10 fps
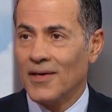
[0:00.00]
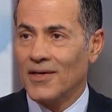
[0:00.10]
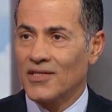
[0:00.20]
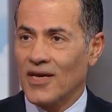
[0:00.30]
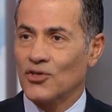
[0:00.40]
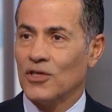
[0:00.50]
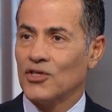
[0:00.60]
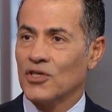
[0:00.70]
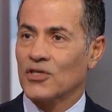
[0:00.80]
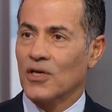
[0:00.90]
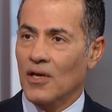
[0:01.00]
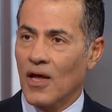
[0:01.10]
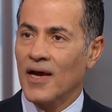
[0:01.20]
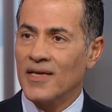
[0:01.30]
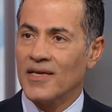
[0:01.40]
He's actually just
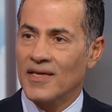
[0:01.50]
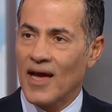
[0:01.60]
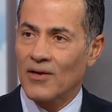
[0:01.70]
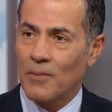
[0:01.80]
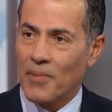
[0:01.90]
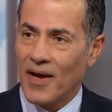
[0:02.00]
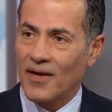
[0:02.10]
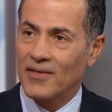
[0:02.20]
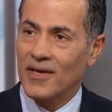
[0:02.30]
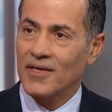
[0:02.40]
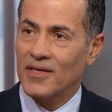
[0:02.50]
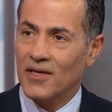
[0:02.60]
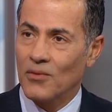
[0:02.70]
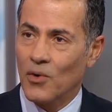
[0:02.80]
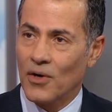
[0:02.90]
gliding down a path that he
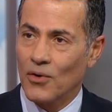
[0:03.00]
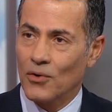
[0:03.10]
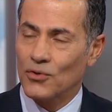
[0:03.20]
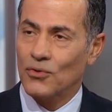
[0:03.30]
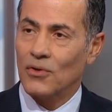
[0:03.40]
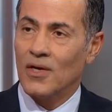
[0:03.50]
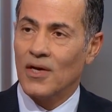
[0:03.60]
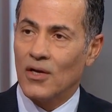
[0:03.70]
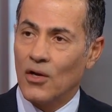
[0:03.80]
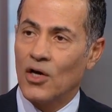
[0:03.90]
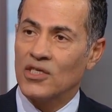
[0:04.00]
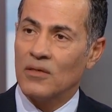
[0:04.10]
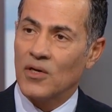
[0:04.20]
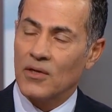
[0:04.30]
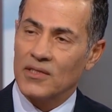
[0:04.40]
didn't want to go to, largely
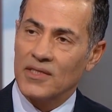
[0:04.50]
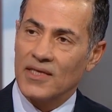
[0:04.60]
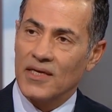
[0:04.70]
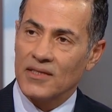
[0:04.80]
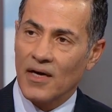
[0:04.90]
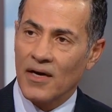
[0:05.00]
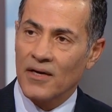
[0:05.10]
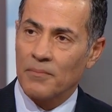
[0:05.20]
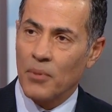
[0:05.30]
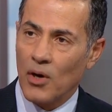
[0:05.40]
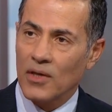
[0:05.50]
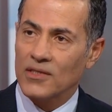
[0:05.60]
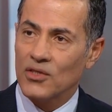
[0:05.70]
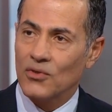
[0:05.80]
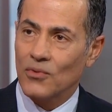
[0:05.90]
because his entire
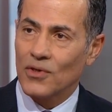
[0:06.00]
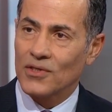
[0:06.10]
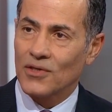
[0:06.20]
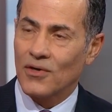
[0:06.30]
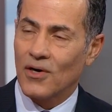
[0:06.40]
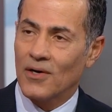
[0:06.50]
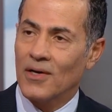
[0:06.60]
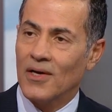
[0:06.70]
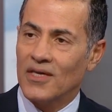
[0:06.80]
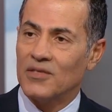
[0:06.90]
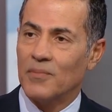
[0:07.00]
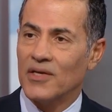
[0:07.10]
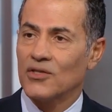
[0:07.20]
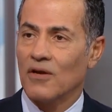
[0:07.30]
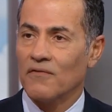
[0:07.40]
policy towards Iran is
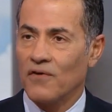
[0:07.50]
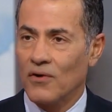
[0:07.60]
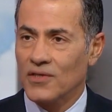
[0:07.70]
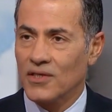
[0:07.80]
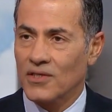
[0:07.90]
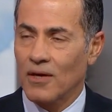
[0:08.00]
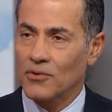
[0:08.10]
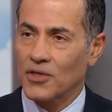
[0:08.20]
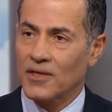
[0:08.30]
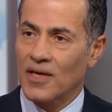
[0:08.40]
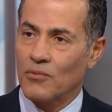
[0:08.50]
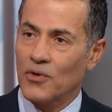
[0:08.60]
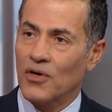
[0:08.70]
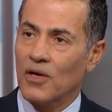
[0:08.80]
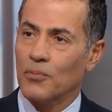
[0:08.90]
based on false assumption that
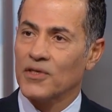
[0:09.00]
we're going to put